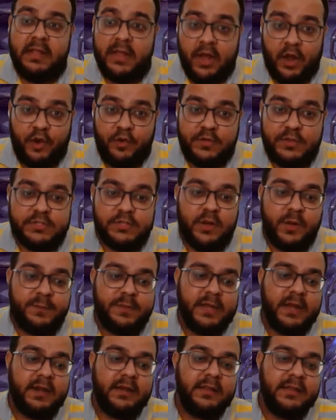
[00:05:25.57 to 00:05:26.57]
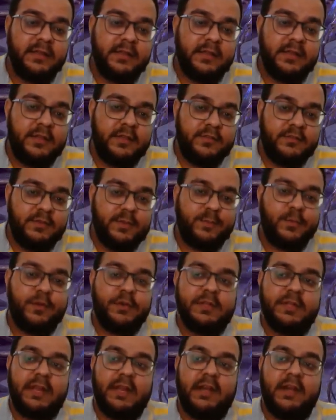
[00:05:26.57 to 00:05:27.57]
How do we stop that? We
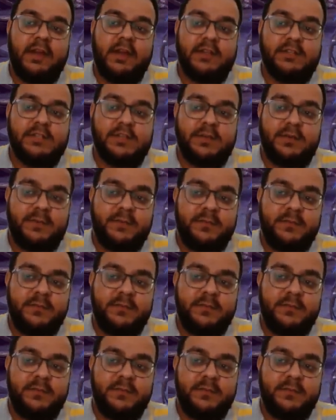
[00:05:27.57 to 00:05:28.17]
put the heal reduction.